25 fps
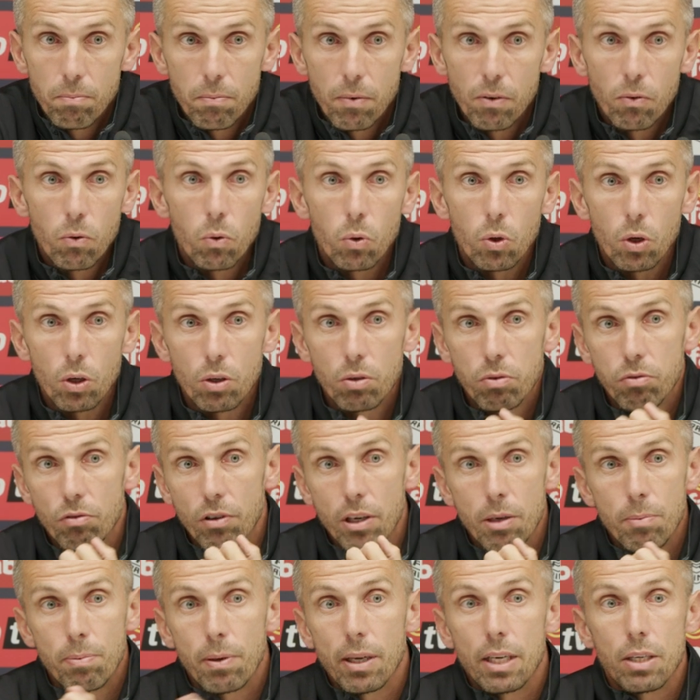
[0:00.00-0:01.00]
We're all good.
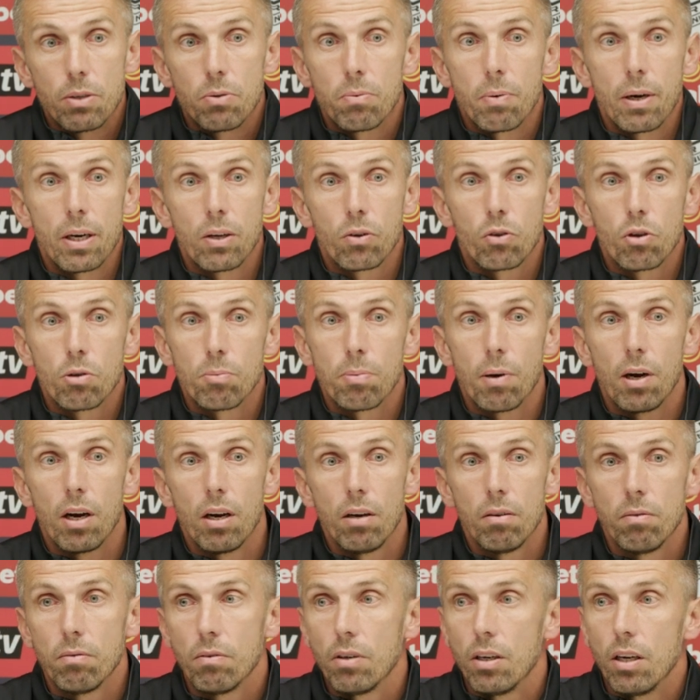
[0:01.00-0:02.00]
Really pleased with where the group
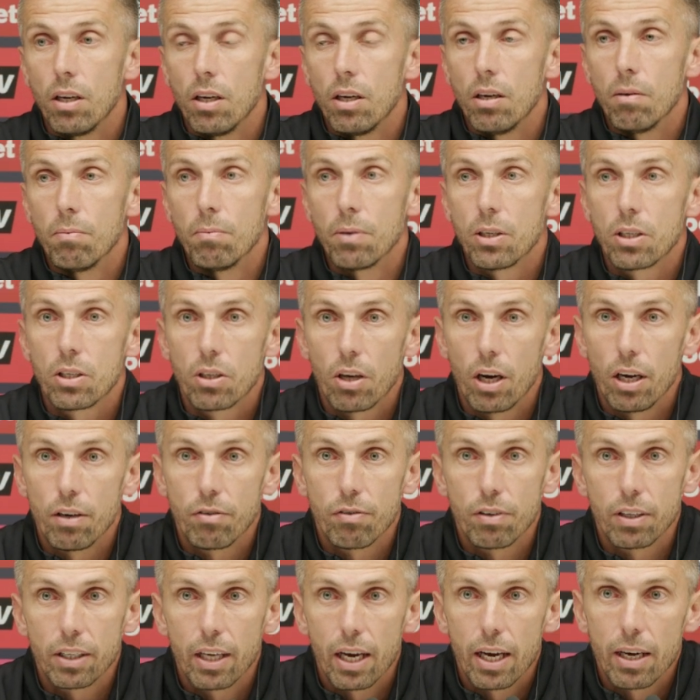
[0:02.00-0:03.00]
are. Um, excited
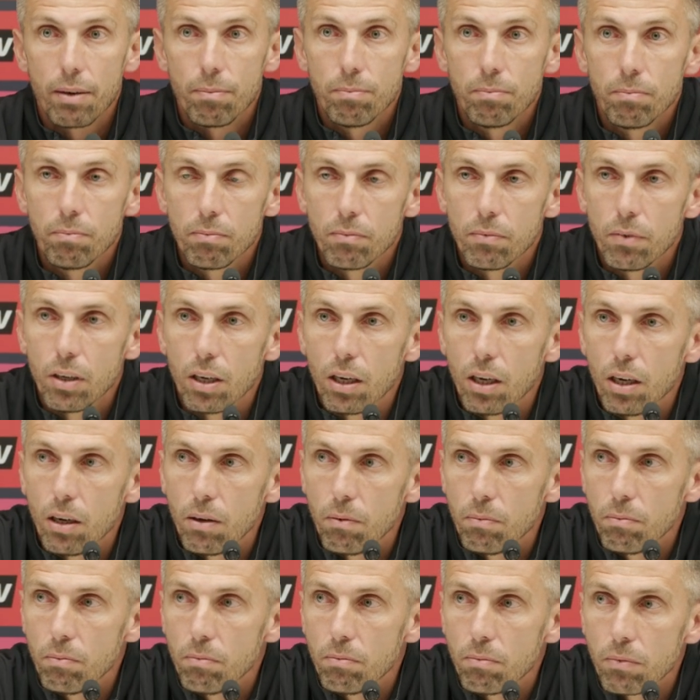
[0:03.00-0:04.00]
for the game.
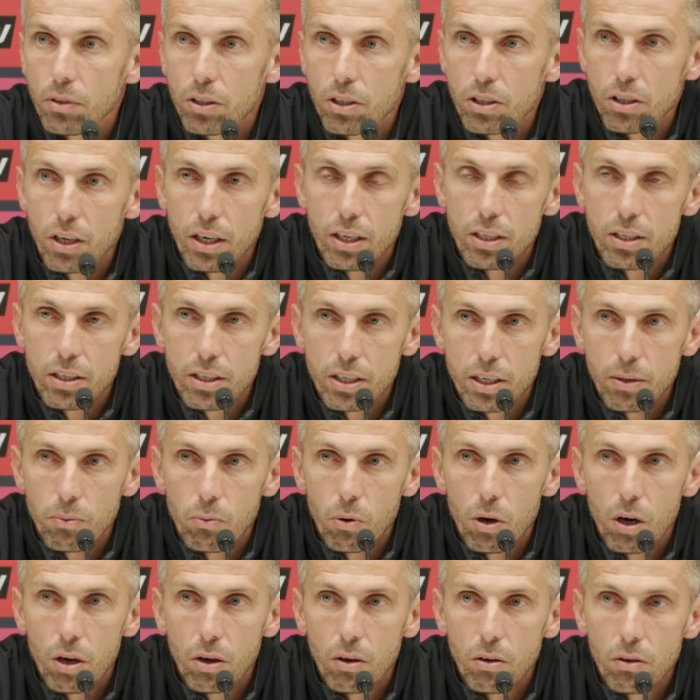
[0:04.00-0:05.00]
Um, excited to see
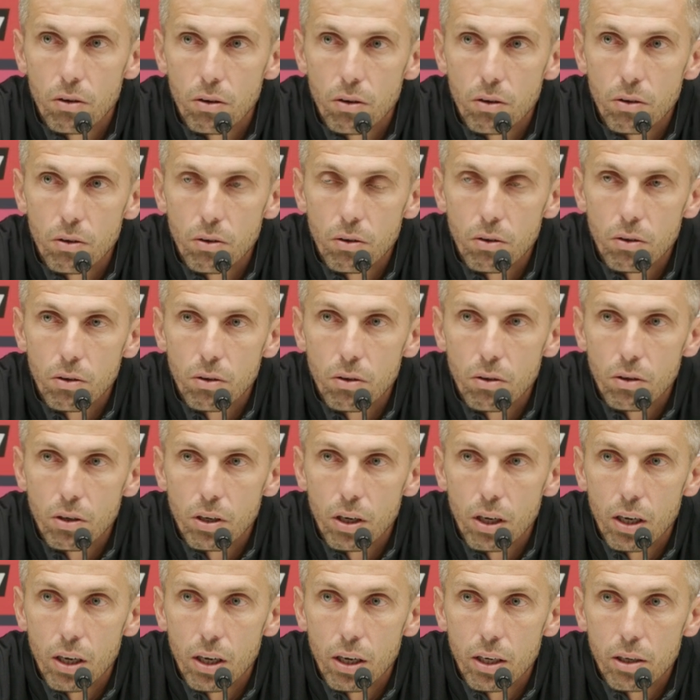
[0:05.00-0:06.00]
what
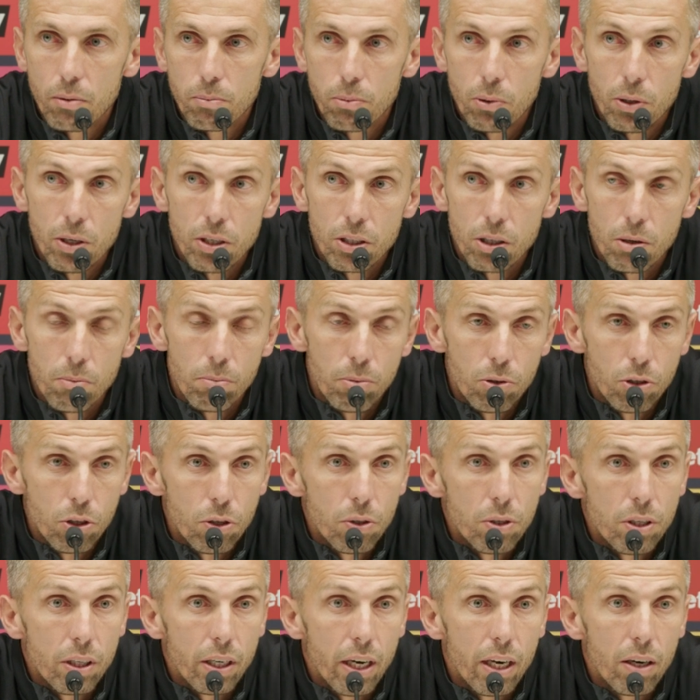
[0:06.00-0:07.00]
uh, the boys can
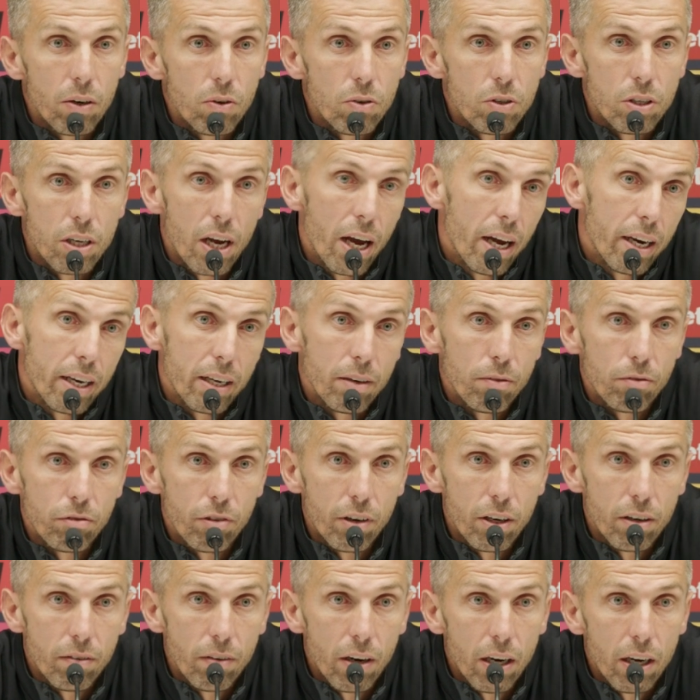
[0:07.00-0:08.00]
produce again on Saturday in
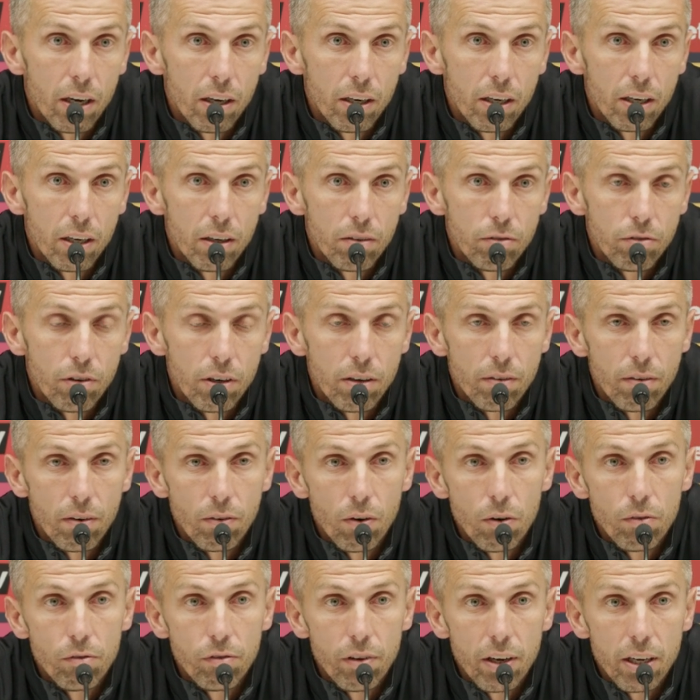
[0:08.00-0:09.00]
front of our in front of our
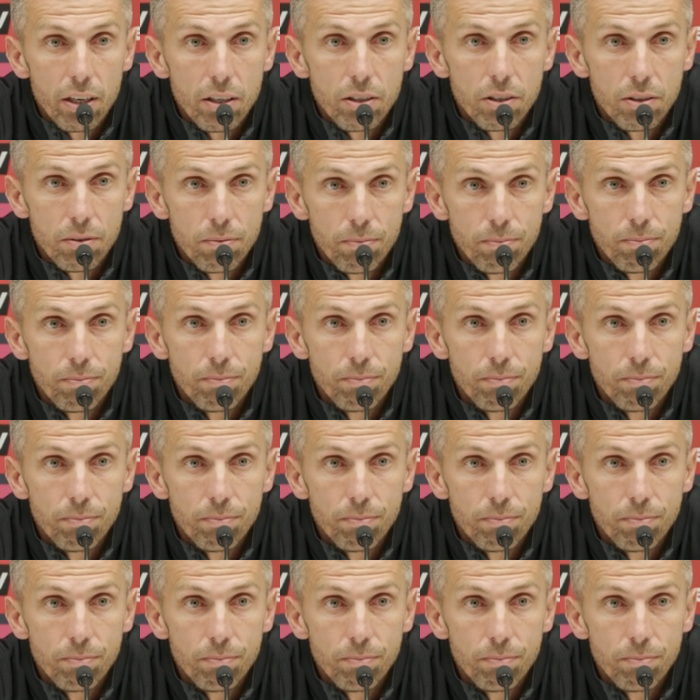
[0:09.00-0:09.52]
own fans.